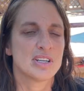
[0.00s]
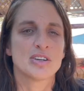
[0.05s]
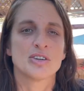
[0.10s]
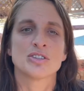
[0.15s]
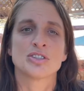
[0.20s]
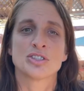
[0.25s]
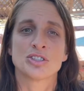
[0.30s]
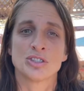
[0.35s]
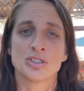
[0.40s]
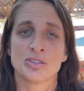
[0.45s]

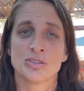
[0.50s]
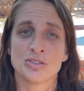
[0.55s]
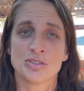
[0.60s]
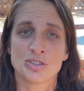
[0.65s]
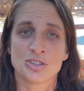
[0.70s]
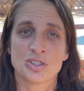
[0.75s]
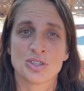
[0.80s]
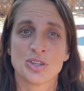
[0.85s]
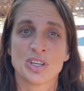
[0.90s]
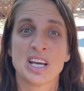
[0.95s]
to
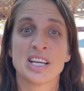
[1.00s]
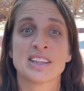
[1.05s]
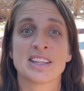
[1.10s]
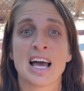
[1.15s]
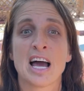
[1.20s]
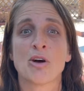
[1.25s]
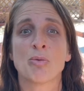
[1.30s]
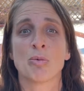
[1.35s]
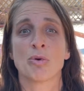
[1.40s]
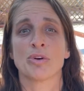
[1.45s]
get
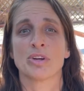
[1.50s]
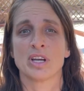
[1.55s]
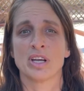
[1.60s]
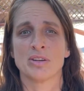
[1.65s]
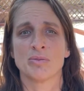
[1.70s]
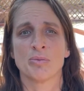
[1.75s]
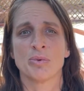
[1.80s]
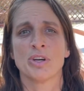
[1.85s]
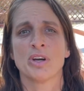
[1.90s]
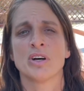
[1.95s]
that working.
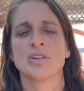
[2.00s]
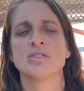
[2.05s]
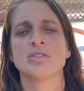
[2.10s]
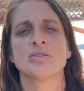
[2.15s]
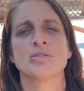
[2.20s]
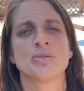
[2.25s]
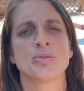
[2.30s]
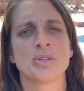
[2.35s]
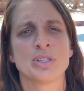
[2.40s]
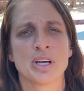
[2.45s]
We also
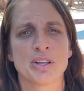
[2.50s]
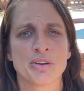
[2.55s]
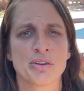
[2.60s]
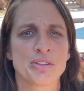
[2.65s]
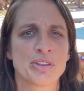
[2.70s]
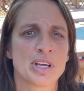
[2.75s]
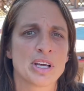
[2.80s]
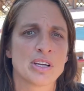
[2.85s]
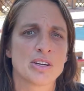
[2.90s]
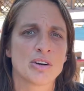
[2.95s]
do another
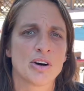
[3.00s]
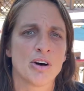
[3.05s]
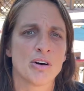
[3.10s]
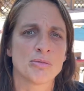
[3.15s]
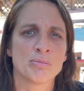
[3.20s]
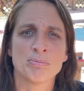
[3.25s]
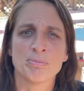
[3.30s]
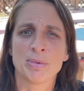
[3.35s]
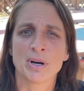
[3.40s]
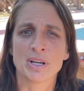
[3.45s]
thing called
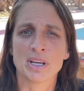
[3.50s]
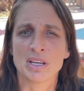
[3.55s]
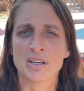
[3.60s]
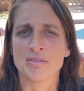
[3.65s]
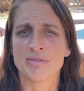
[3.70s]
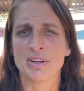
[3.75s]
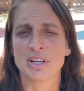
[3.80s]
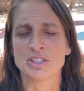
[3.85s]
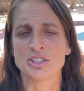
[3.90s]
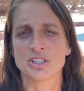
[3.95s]
bucket
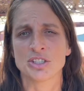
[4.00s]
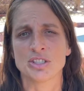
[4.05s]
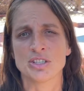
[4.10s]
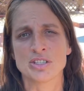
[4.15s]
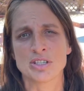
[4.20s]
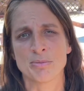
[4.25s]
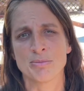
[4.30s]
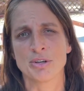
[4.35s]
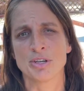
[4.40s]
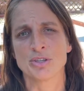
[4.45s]
adventures.
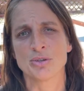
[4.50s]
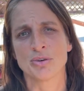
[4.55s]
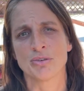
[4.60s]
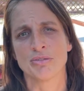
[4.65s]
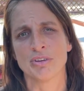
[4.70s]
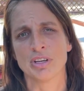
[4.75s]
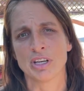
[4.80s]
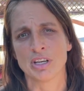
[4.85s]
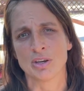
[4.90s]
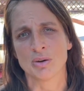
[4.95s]
I'm going to do a
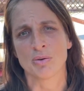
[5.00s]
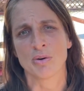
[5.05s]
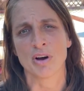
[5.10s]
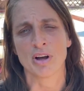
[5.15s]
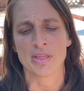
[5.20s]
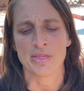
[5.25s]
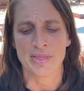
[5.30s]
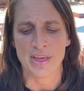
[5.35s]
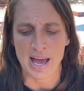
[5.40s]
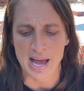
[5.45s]
video
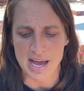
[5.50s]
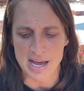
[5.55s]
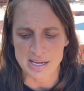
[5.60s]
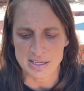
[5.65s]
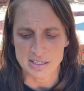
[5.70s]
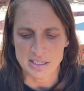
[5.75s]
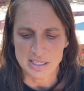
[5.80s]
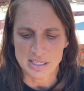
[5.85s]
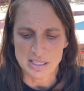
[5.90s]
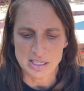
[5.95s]
on that.
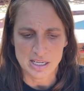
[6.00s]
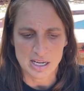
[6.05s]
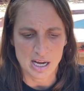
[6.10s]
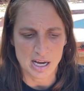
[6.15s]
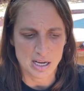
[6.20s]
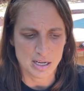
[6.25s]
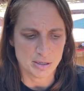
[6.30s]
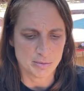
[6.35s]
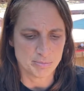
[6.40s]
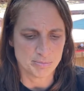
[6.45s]

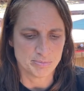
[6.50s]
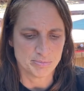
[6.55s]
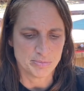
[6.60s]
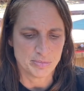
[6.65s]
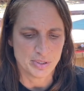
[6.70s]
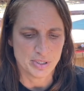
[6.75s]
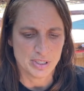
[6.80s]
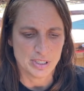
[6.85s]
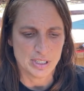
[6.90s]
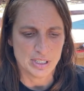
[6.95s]

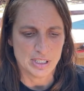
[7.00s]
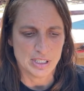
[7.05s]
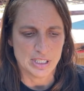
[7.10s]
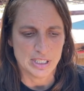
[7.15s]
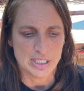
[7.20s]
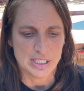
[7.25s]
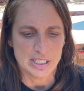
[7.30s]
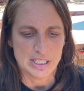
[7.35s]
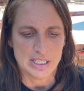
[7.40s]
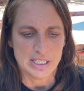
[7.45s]

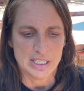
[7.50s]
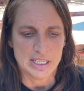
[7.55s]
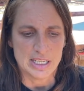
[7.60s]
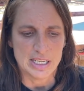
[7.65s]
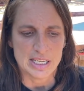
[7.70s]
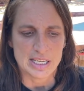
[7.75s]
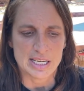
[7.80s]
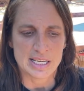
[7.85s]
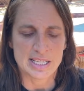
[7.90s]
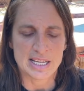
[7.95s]

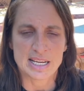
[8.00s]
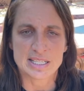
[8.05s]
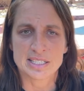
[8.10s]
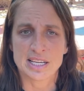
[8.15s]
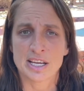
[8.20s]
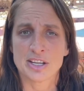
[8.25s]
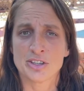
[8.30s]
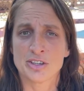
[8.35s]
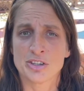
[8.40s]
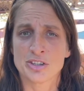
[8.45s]
And that's
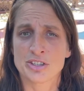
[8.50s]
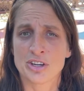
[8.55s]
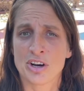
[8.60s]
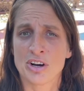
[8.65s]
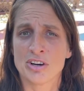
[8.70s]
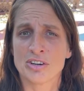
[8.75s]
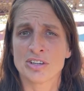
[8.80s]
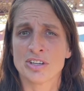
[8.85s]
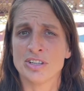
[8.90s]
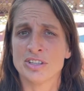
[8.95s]
getting your
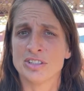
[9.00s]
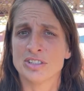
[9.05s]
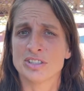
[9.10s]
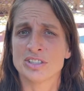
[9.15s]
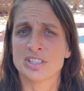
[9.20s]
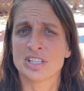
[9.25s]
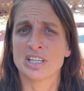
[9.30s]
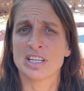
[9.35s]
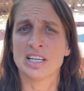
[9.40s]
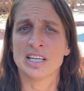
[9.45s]
dog
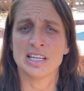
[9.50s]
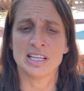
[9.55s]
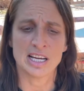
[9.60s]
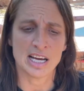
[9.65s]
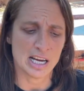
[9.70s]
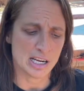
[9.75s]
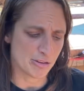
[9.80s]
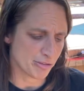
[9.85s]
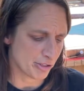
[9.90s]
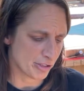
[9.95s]
to eat
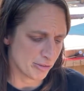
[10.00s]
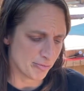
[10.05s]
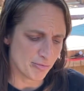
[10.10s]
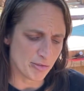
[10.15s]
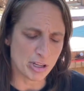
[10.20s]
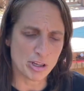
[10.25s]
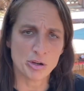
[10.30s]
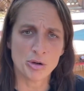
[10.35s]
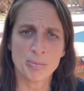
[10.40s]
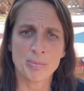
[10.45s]
out of a
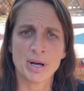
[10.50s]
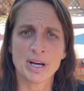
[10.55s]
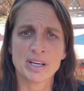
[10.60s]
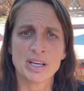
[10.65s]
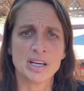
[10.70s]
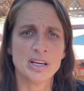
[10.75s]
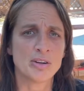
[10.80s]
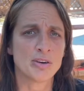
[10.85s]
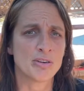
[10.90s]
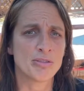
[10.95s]
little
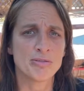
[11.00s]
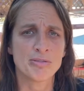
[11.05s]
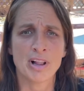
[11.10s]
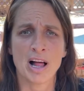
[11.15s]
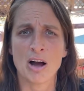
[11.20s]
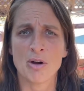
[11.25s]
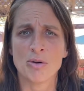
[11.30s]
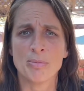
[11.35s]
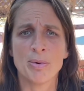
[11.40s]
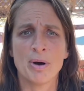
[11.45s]
bucket or a
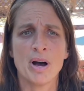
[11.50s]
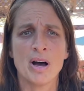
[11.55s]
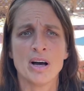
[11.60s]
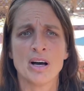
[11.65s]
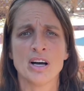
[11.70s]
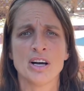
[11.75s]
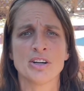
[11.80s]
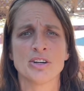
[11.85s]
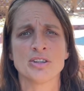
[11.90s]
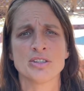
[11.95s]
flower
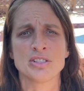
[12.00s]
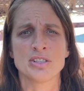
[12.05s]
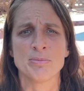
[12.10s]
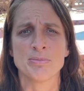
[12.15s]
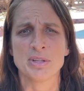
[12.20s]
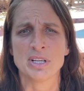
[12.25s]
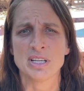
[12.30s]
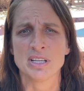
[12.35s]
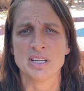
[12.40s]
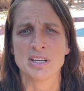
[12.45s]
pot or
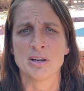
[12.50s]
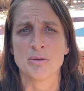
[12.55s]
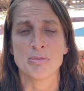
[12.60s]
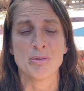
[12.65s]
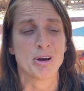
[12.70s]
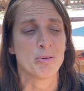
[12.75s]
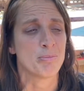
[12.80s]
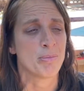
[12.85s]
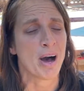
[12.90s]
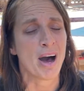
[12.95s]
something, a
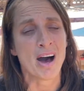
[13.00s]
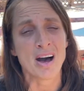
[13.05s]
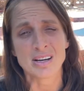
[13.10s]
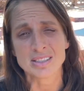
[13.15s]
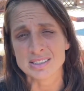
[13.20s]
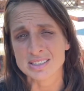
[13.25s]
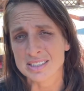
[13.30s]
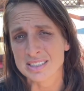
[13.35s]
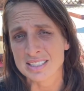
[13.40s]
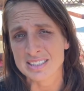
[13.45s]

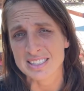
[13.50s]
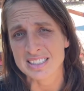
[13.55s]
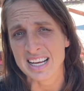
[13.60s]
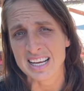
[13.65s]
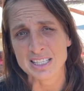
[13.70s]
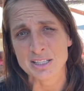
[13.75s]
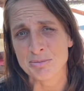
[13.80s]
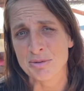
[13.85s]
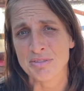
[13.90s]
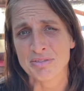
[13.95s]
box. It doesn't
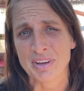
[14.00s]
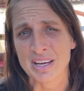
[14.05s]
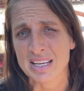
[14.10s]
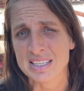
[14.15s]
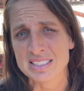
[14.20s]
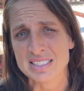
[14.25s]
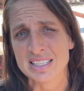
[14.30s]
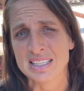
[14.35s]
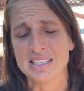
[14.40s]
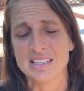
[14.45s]
have to be
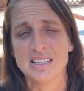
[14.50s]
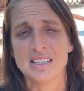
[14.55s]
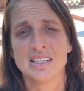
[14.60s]
fancy.